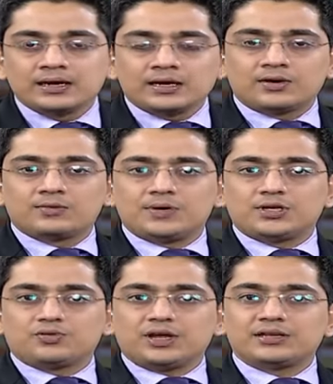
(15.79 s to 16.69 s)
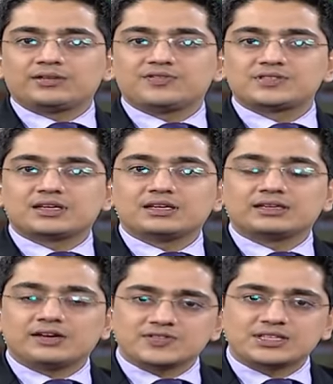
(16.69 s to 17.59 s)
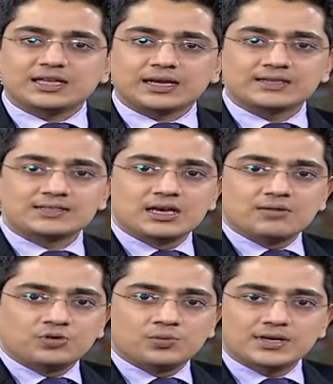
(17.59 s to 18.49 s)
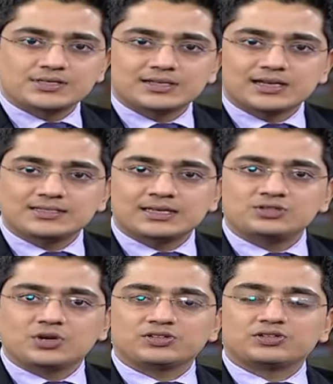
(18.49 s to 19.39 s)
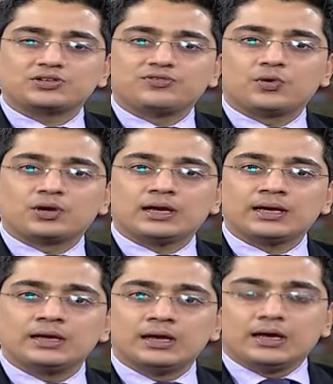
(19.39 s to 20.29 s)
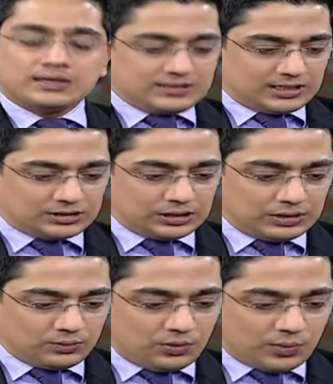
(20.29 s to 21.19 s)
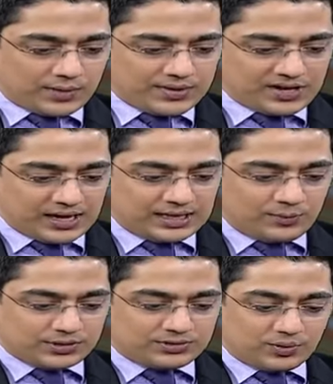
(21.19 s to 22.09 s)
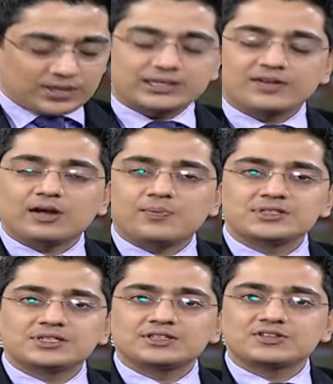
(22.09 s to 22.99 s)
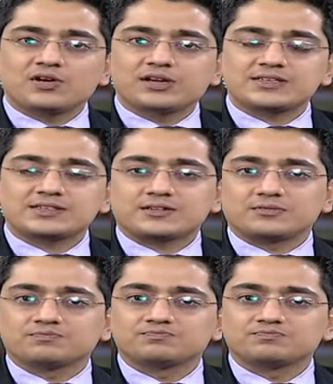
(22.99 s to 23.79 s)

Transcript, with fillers: Now, in a bid to rein in the fiscal deficit, that is, Bloomberg Siddharth Singh joins us on the phone line. Siddharth, uh, what are we tracking? What, what are the developments in this context?